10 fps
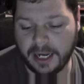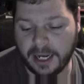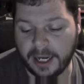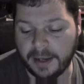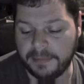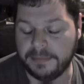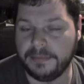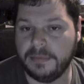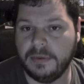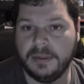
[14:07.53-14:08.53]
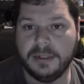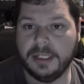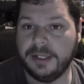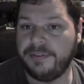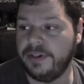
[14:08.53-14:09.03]
Um,
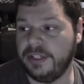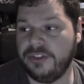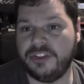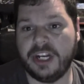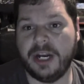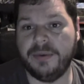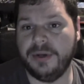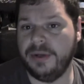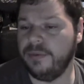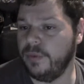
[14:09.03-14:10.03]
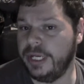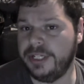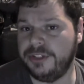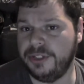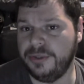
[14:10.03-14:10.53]
the friends that I went
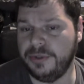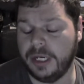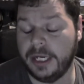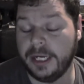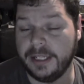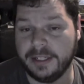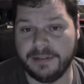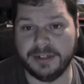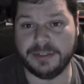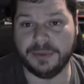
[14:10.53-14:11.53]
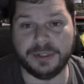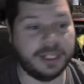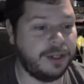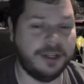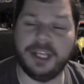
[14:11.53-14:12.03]
into uh, the convention with,
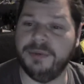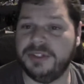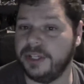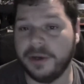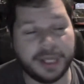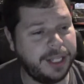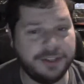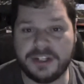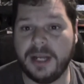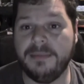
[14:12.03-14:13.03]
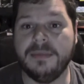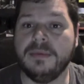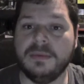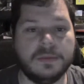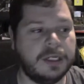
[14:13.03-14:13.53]
like, okay, we said, okay, this time
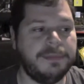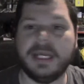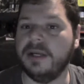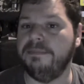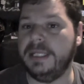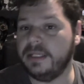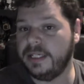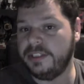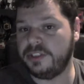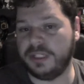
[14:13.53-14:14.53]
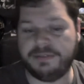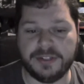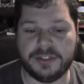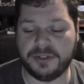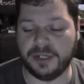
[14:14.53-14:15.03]
we're going to make a beeline straight
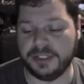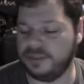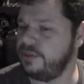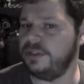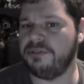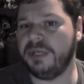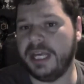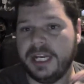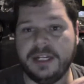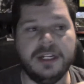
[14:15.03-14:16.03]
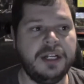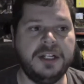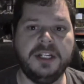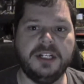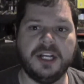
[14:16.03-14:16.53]
for the store as soon as we get in.
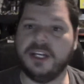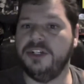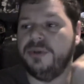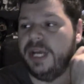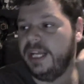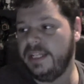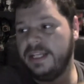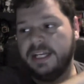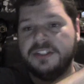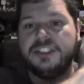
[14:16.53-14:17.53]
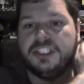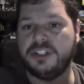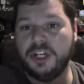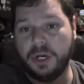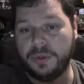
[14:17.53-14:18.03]
Not going to do anything else,
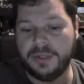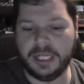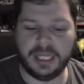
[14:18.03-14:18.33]
just go.